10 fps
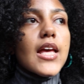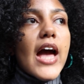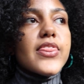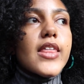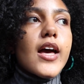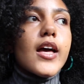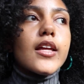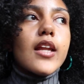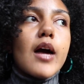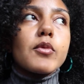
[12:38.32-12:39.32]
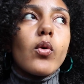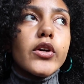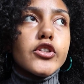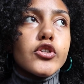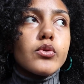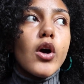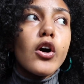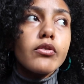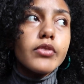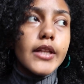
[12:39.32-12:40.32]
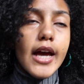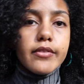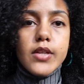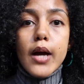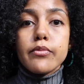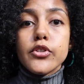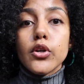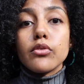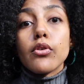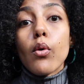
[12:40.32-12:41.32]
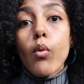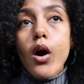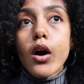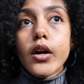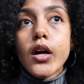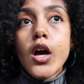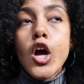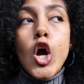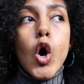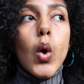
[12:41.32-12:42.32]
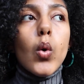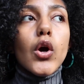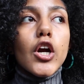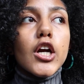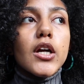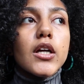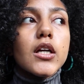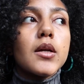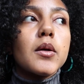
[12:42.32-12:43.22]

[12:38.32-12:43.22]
And then I'm going to hopefully have time to go for a walk, or